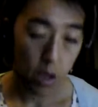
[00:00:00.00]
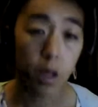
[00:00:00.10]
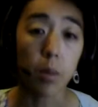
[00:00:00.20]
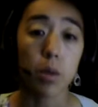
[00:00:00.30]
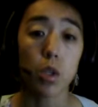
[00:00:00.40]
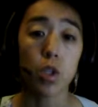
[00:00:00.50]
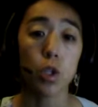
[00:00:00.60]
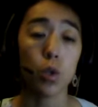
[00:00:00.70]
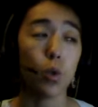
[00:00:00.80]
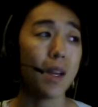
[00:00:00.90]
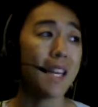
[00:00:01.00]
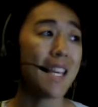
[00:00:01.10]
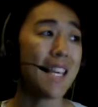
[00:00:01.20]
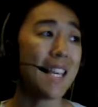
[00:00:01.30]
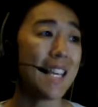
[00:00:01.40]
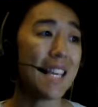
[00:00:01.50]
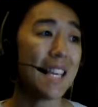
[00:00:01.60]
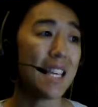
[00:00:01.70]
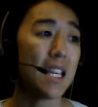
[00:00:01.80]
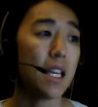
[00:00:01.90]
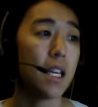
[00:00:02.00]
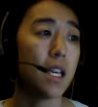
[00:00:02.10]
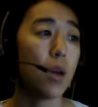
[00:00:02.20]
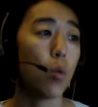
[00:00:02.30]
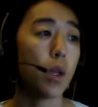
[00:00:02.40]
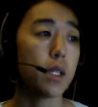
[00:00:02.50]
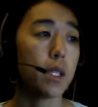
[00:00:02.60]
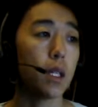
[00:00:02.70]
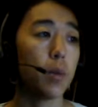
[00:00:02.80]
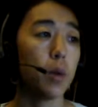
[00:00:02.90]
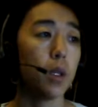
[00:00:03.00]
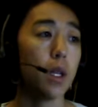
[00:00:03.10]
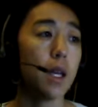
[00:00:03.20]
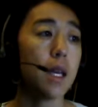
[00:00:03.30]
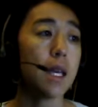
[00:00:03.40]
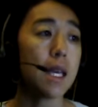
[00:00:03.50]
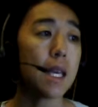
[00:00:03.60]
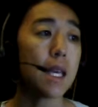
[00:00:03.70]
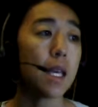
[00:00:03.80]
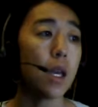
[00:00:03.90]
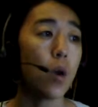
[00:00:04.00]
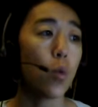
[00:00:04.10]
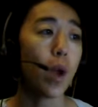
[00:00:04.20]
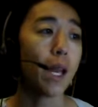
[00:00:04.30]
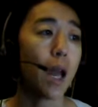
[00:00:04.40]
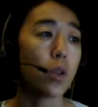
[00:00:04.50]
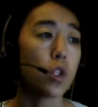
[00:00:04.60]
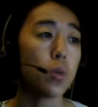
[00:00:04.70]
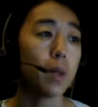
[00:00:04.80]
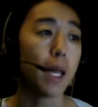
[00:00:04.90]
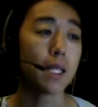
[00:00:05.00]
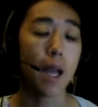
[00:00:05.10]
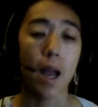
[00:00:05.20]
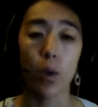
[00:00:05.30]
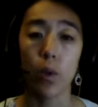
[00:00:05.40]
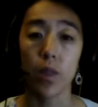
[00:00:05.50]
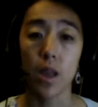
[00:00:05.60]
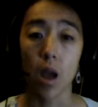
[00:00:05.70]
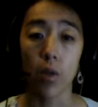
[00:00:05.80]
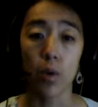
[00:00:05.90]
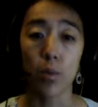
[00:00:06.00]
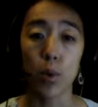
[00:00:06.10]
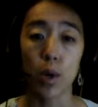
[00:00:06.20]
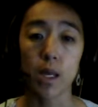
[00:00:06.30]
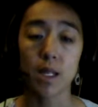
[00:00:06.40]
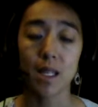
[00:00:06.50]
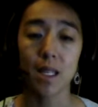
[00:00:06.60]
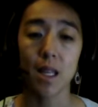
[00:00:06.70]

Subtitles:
Number 2, he. One syllable. He went out to play tag with the other boys.